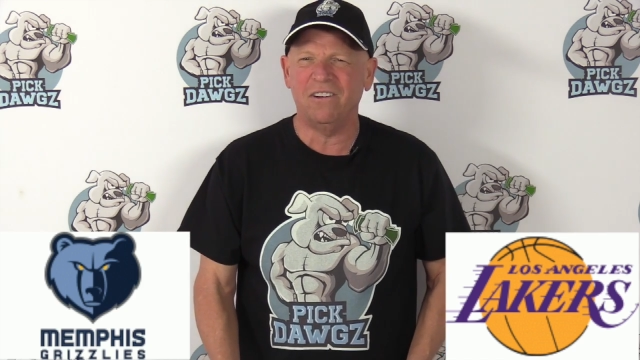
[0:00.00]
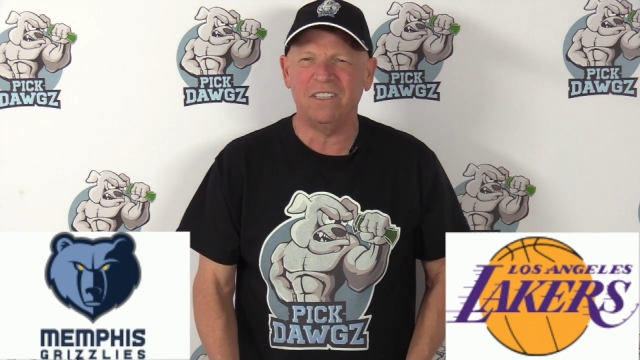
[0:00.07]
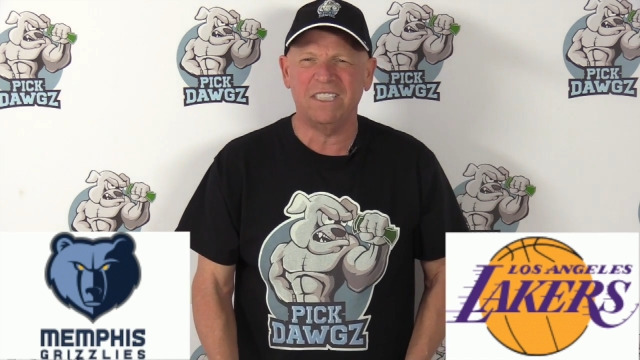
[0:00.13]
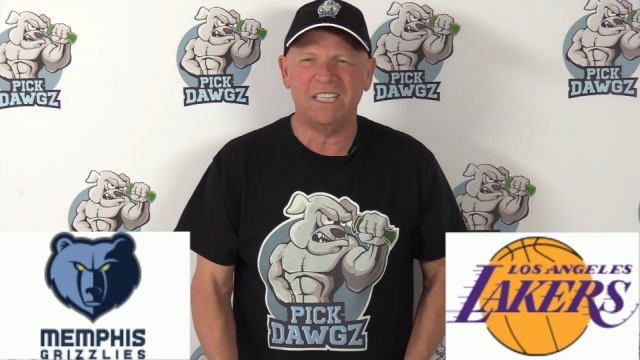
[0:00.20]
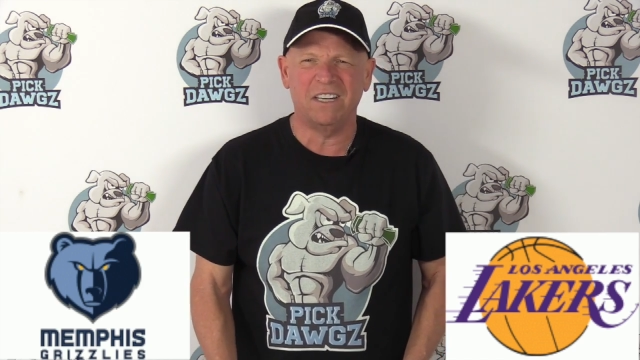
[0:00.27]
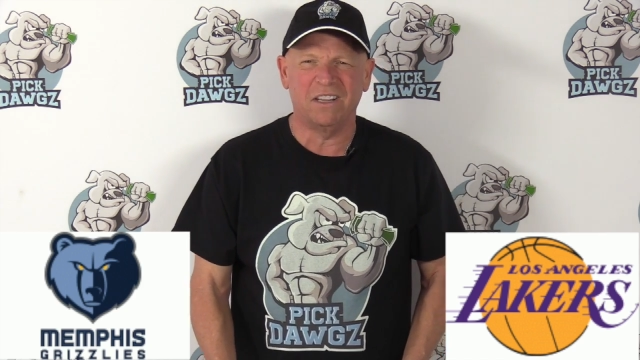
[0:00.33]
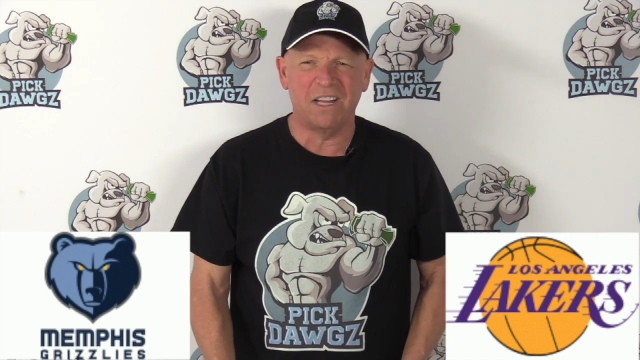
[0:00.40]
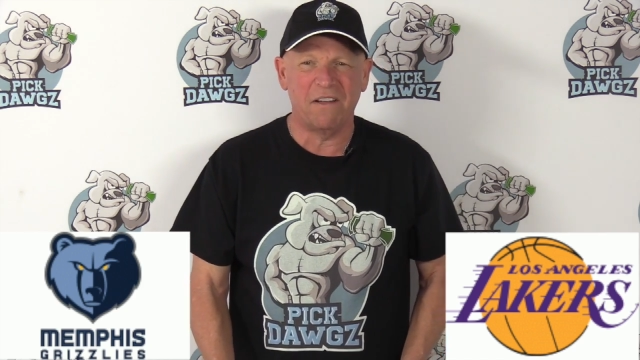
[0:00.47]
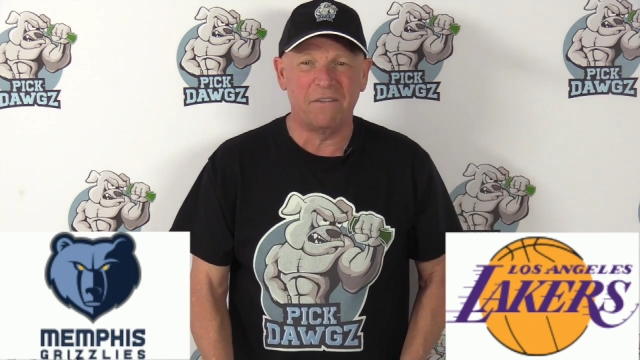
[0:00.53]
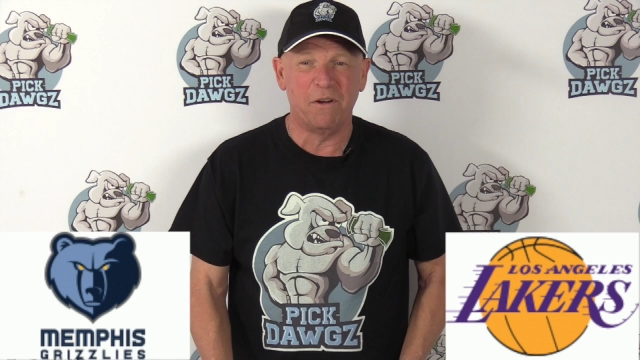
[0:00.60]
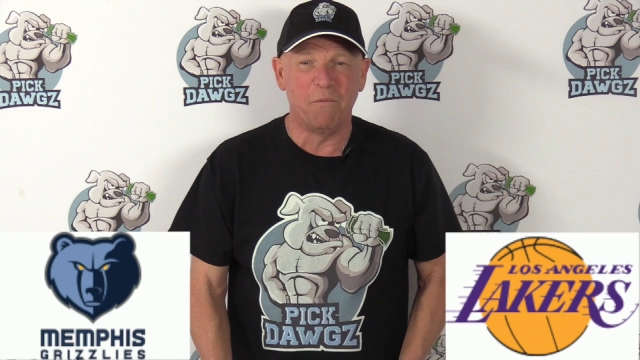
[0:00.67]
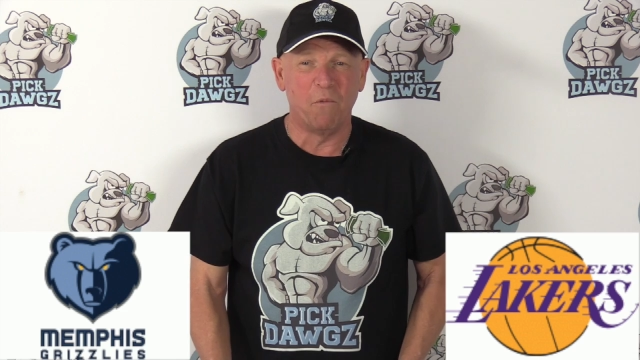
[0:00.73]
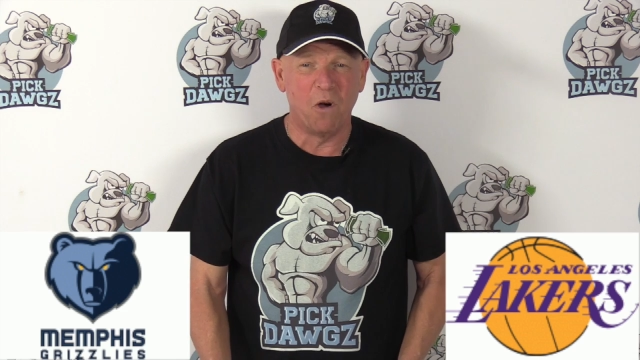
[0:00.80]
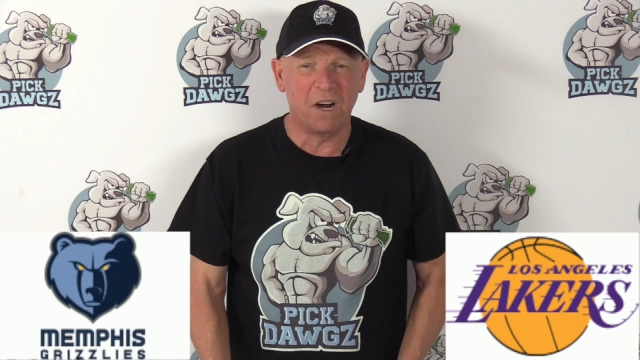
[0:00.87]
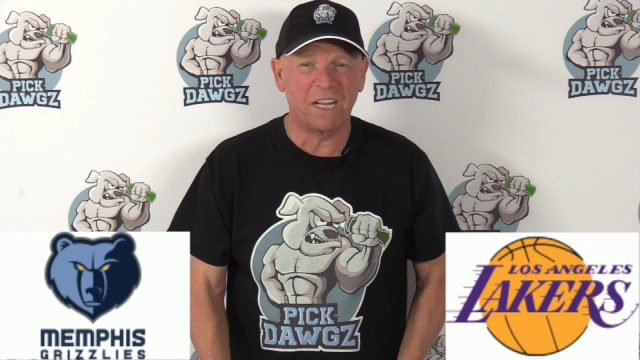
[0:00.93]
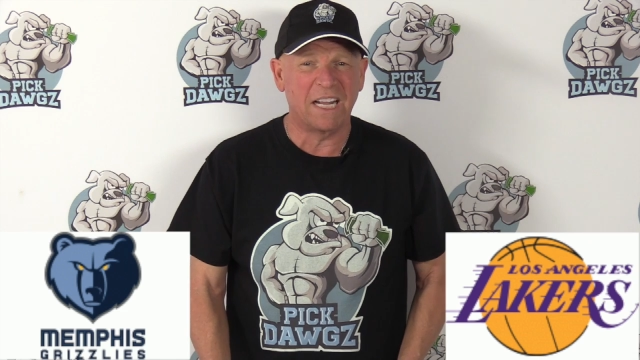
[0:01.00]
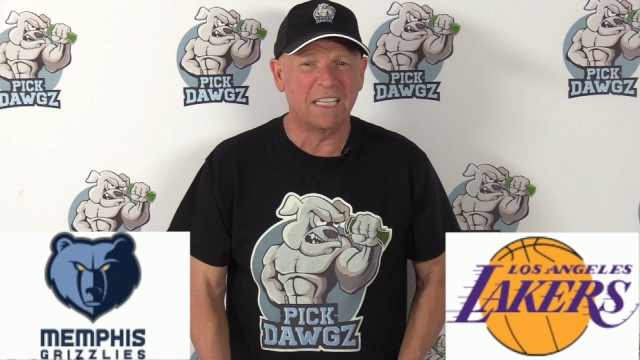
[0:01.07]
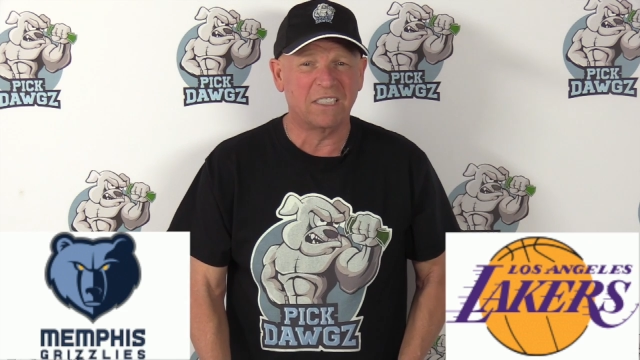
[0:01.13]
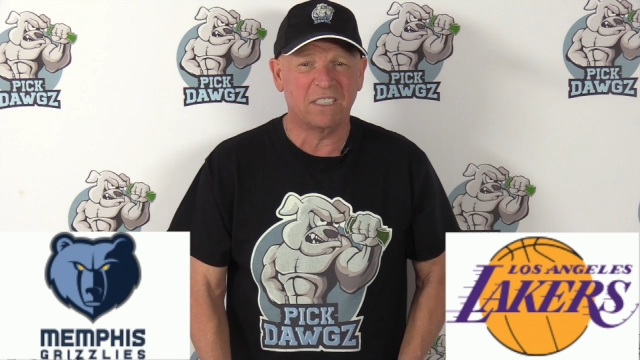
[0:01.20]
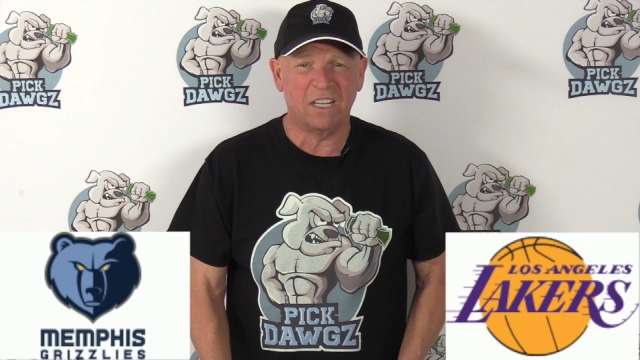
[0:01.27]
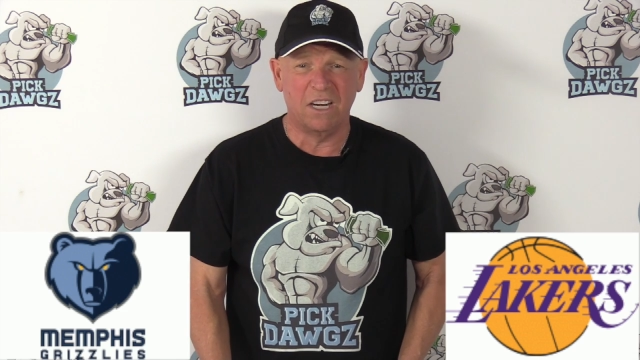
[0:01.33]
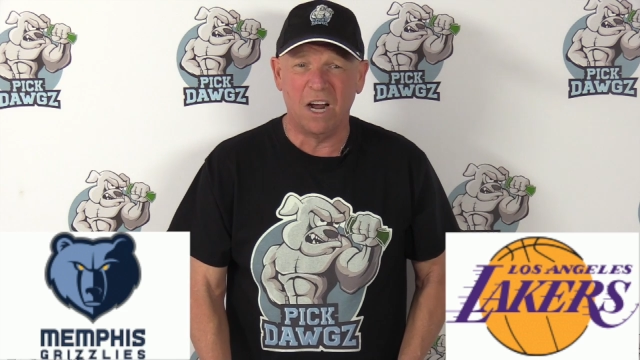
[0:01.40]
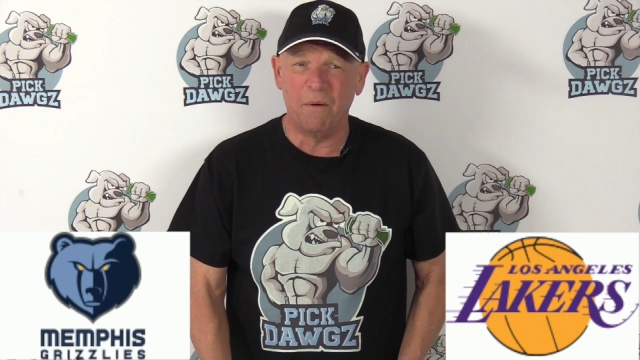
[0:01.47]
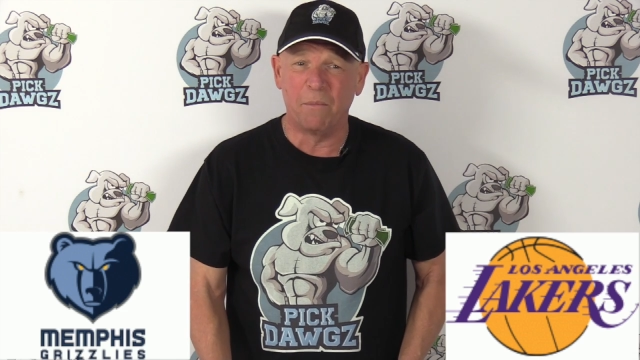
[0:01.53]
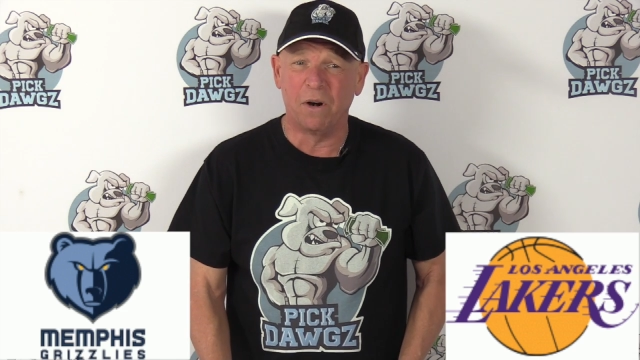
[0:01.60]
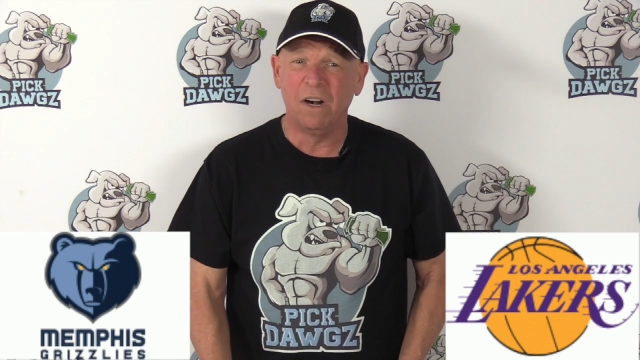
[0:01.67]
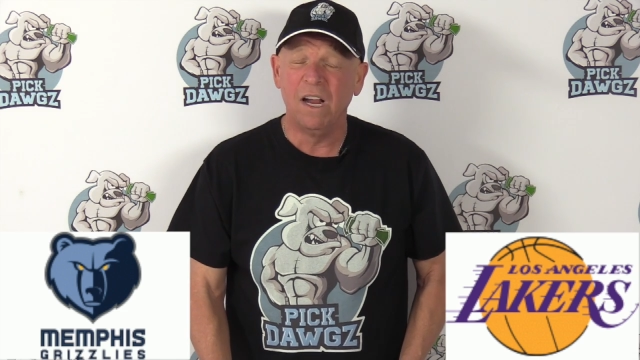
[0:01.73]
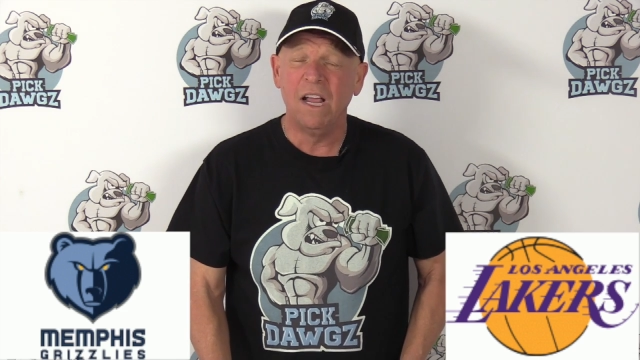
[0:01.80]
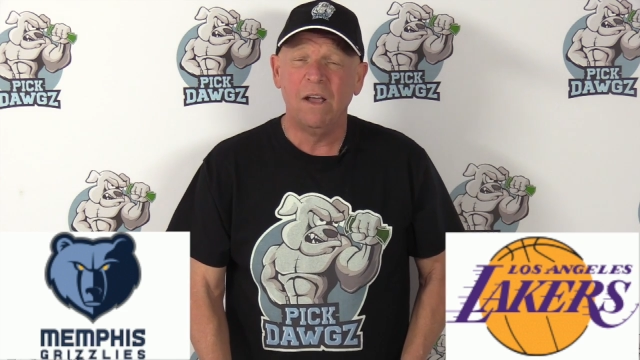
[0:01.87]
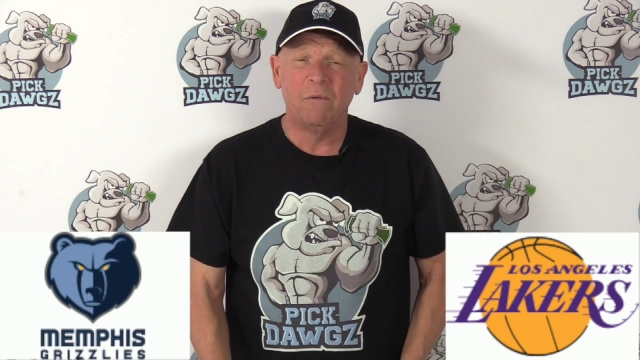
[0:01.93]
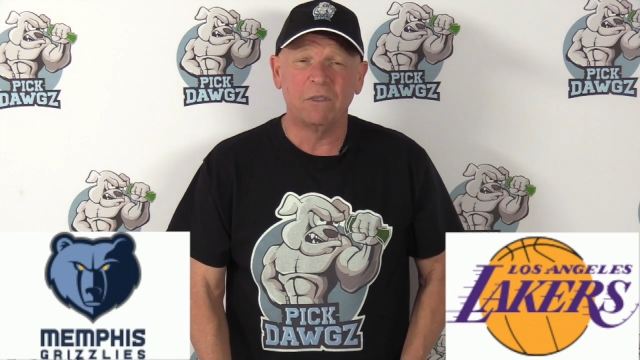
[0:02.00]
13-11-1 against the number.